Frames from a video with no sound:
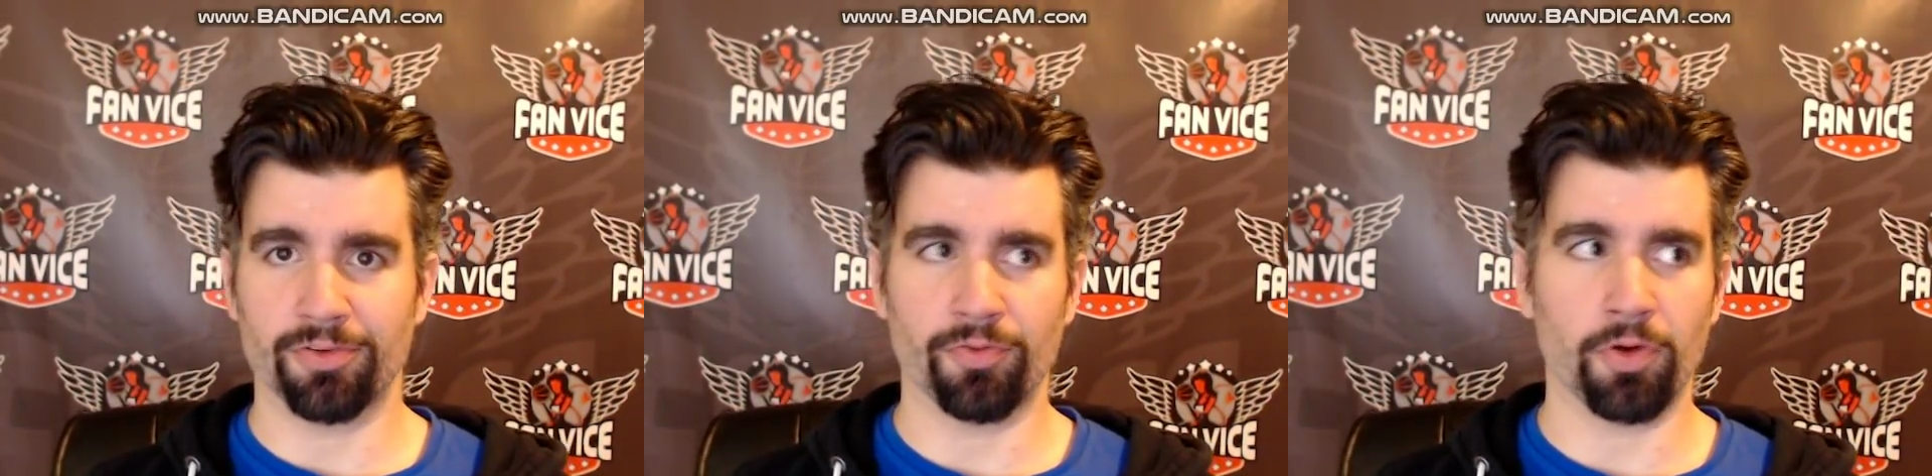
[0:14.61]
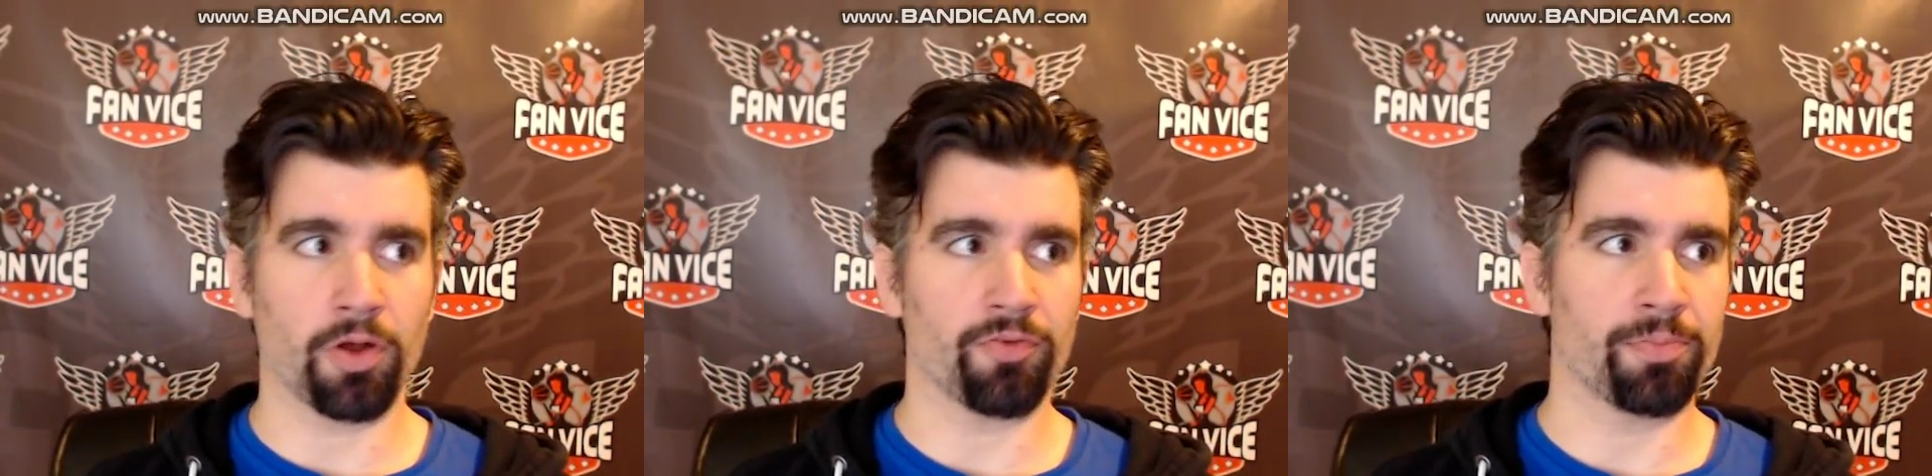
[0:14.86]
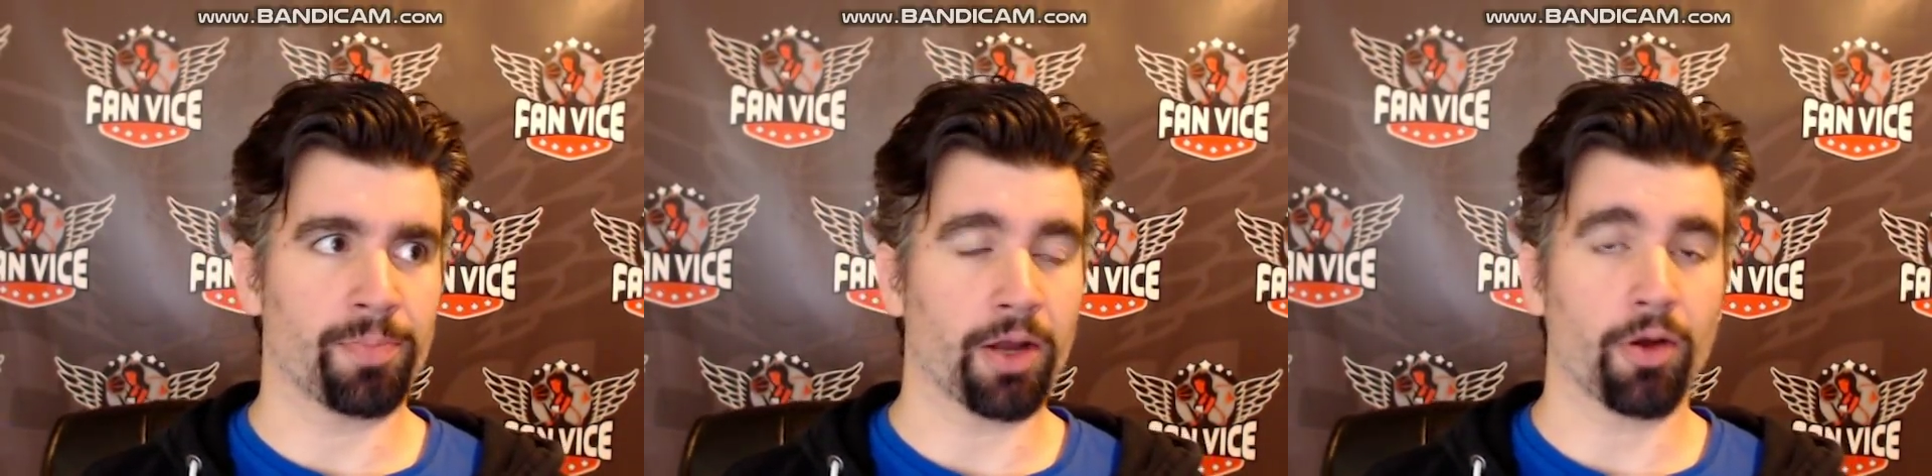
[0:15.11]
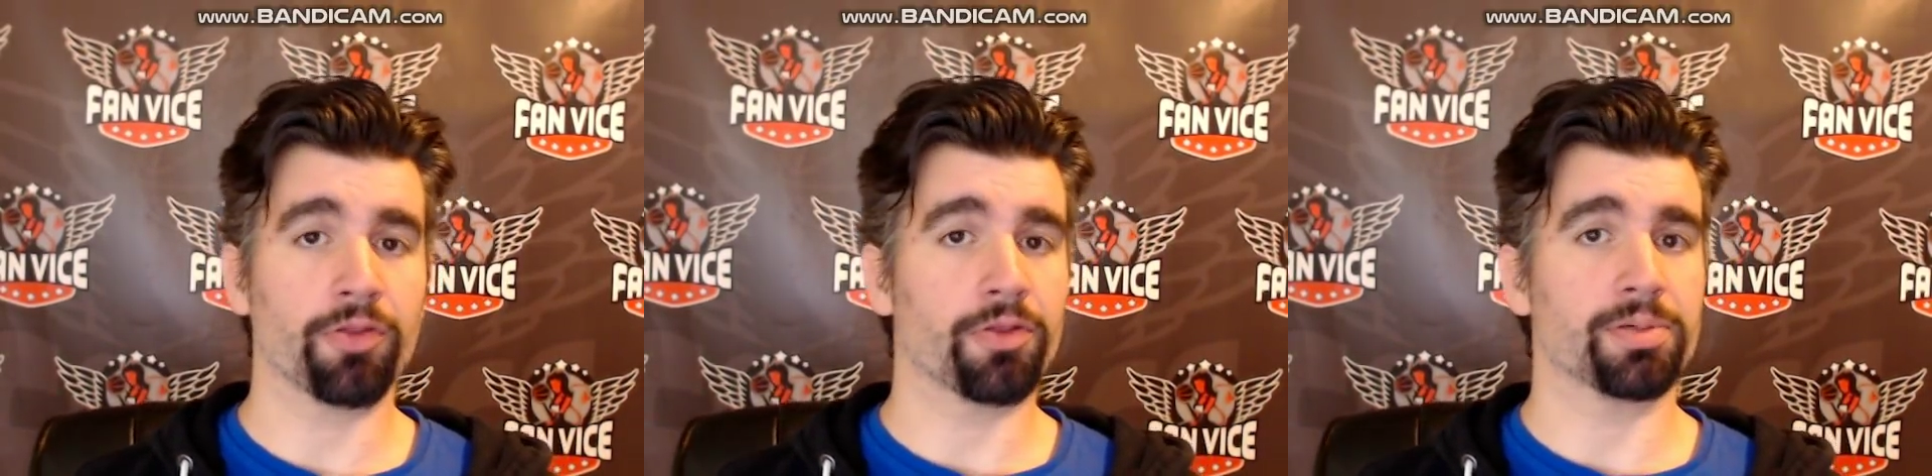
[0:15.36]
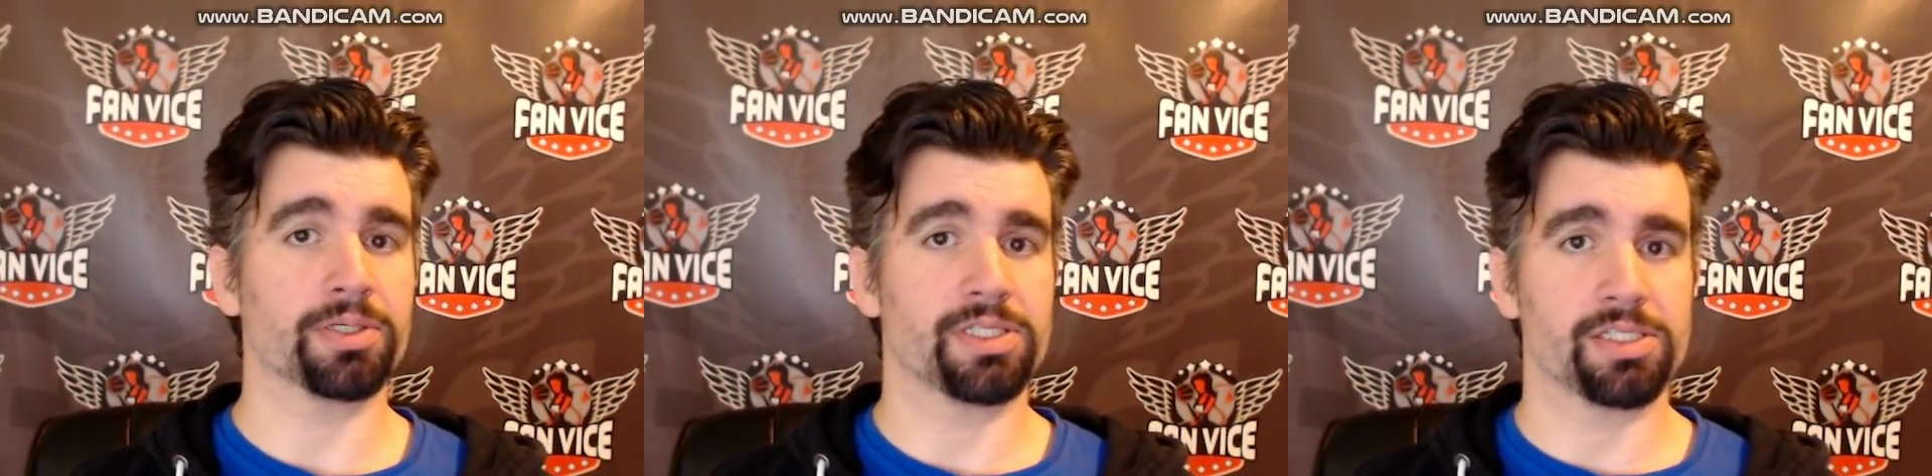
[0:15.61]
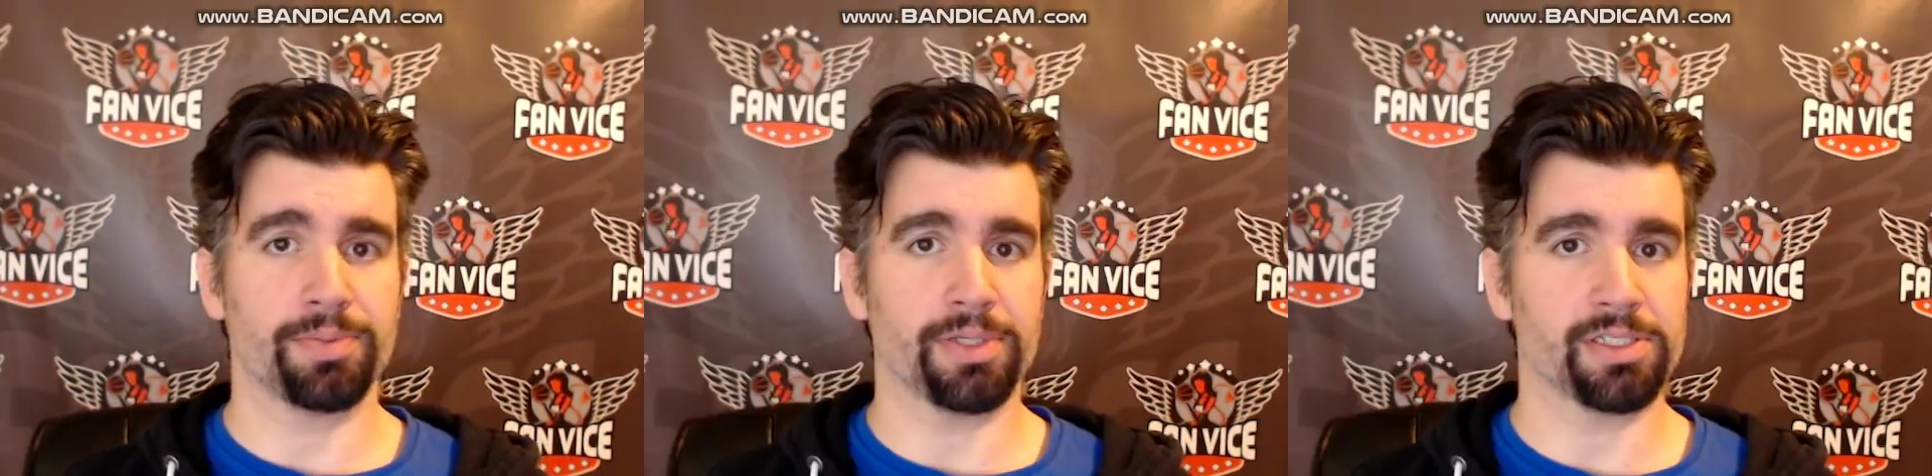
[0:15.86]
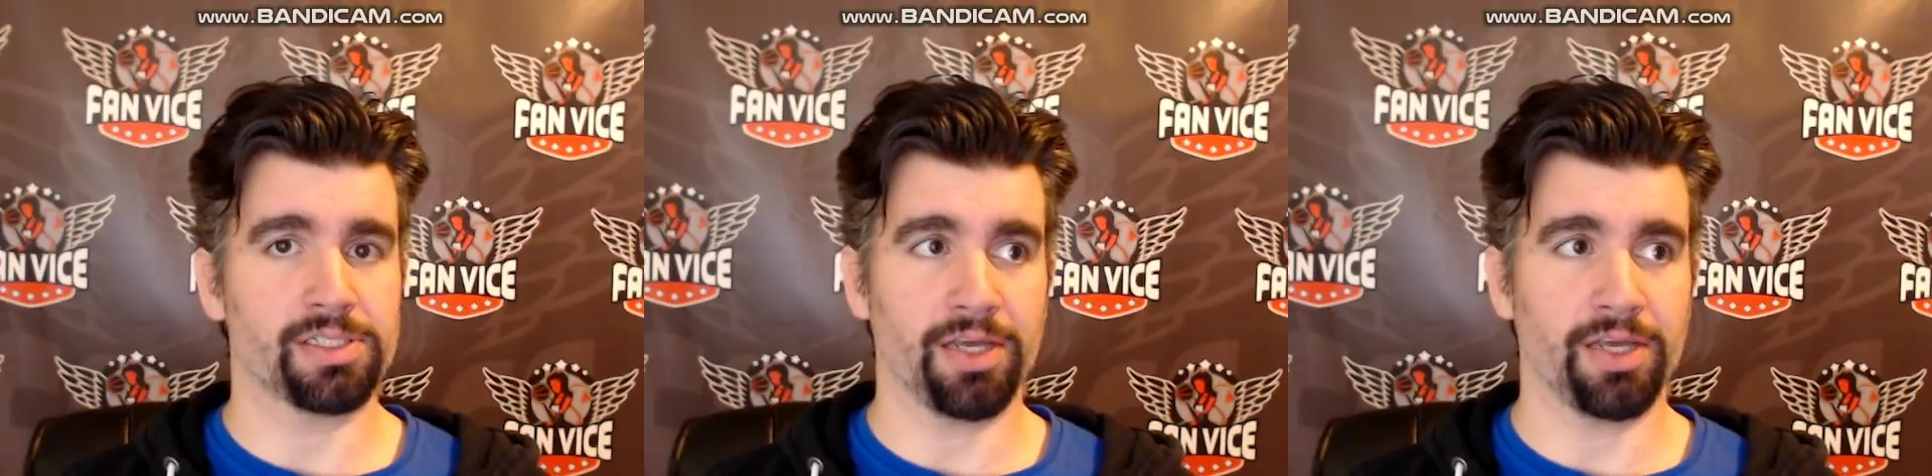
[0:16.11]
involved by all the participants,